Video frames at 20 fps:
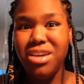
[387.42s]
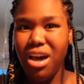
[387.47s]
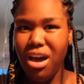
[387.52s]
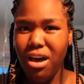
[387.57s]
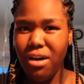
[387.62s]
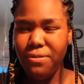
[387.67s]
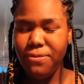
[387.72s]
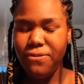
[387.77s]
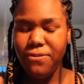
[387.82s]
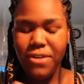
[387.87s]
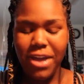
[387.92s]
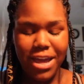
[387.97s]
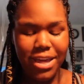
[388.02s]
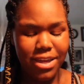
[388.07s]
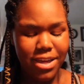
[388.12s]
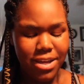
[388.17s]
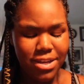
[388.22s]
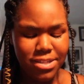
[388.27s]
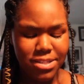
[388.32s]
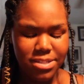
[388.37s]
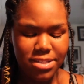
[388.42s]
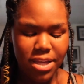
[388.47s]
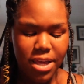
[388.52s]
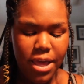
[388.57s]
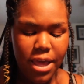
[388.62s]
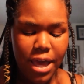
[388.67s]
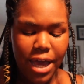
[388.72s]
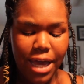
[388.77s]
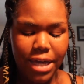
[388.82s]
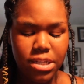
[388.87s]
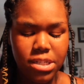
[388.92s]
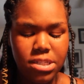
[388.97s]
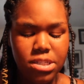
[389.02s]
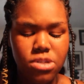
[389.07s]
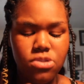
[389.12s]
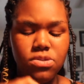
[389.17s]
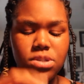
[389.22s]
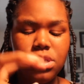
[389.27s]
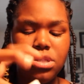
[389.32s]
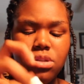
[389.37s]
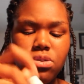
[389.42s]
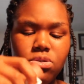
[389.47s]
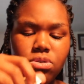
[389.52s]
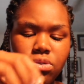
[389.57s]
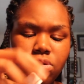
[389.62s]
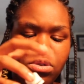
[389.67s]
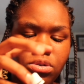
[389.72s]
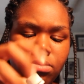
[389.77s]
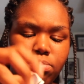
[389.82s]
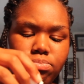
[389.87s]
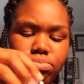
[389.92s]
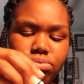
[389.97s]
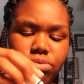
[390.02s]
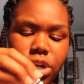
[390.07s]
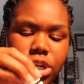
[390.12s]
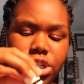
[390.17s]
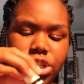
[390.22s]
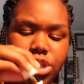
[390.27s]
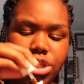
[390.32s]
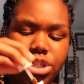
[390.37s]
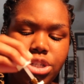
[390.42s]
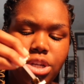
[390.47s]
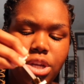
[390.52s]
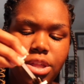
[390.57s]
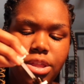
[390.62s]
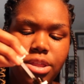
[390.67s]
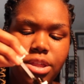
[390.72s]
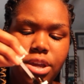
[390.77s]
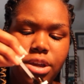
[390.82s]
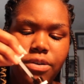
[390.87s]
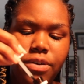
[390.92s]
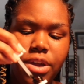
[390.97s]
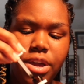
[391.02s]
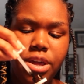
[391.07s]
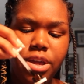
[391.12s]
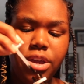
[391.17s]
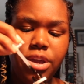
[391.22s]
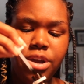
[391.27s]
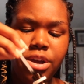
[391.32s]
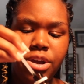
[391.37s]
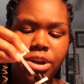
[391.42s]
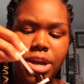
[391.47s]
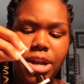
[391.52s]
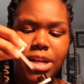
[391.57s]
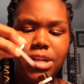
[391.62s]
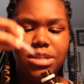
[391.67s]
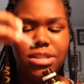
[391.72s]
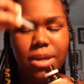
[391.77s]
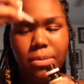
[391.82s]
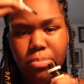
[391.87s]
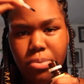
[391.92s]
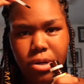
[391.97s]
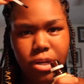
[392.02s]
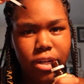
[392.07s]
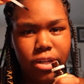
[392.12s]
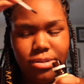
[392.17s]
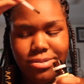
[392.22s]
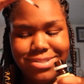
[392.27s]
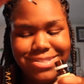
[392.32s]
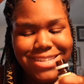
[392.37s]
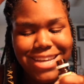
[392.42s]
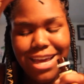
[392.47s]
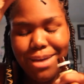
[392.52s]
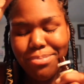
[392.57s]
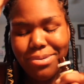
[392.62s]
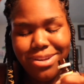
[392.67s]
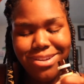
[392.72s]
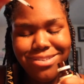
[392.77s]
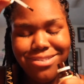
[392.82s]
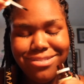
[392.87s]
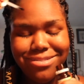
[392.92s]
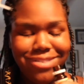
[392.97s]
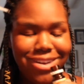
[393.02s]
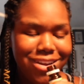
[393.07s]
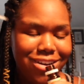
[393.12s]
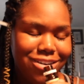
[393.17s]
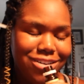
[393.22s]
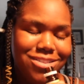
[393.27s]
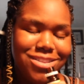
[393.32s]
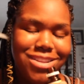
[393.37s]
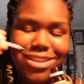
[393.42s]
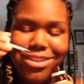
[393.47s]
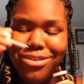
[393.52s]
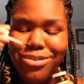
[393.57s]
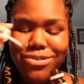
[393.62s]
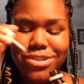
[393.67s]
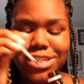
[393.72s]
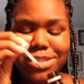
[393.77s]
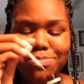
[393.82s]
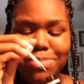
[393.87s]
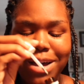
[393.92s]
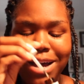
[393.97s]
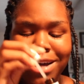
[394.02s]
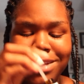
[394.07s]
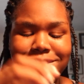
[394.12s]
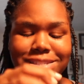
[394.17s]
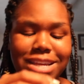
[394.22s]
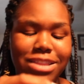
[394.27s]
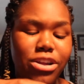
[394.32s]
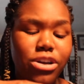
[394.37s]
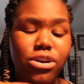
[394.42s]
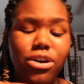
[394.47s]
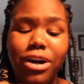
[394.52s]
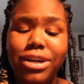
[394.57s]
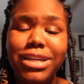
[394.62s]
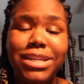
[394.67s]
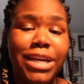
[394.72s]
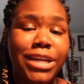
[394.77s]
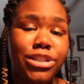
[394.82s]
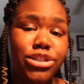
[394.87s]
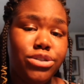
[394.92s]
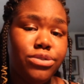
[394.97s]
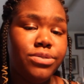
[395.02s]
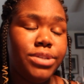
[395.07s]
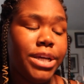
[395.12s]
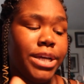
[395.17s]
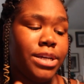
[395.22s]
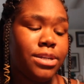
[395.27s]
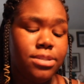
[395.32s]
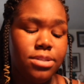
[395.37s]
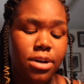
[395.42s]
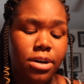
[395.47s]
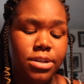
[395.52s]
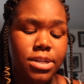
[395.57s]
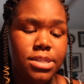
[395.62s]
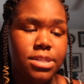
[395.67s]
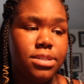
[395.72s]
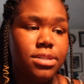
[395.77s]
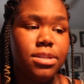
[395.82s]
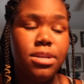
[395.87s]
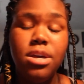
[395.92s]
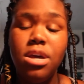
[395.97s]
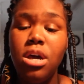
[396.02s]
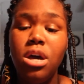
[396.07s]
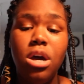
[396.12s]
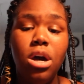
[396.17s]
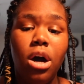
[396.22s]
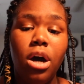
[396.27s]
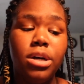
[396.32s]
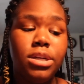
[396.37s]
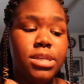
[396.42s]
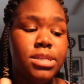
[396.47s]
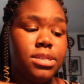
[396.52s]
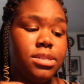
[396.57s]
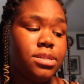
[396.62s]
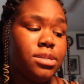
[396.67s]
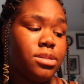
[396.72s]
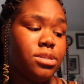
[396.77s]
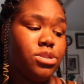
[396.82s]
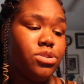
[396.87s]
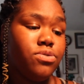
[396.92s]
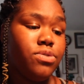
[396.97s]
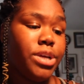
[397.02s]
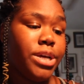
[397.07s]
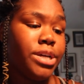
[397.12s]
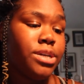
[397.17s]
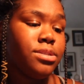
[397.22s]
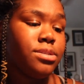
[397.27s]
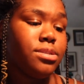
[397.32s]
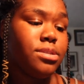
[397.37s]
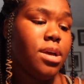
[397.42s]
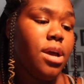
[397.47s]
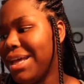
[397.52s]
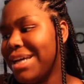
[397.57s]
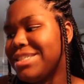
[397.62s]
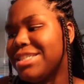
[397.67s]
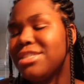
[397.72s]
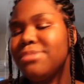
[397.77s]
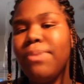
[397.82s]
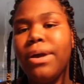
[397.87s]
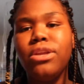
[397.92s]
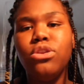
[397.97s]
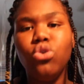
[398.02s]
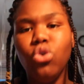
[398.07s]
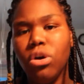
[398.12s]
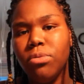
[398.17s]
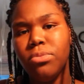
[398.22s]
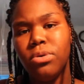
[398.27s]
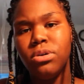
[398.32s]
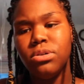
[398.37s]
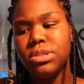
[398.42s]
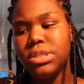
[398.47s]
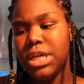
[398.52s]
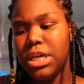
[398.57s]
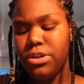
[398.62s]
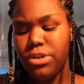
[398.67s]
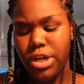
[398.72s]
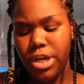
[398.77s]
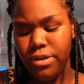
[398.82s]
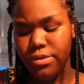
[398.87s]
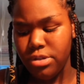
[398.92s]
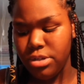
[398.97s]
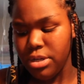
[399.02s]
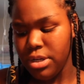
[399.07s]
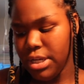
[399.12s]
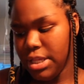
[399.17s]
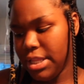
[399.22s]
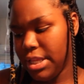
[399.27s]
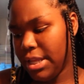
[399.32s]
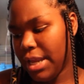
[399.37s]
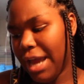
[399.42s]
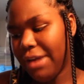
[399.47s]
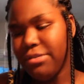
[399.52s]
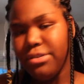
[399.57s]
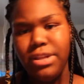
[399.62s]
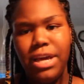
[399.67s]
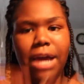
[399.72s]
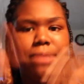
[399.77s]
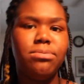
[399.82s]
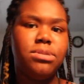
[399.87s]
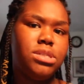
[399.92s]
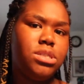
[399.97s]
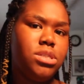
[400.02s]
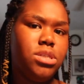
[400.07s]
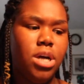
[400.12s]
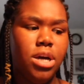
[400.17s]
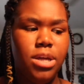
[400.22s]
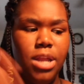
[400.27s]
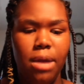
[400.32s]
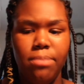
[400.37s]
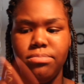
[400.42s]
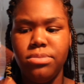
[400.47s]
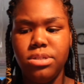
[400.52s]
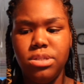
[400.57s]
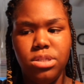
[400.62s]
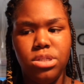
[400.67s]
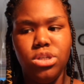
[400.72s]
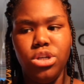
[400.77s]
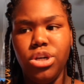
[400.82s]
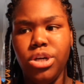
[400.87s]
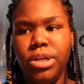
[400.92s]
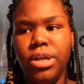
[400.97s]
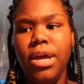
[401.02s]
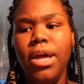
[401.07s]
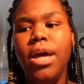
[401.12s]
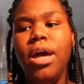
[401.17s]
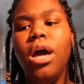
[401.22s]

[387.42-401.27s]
cuff I guess I just use this little brush thing right here and I just like put it dab it right on the little spots and they're gone in like two days honest honestly two days that's just my normal skincare routine and then after that I'm just done I'm just good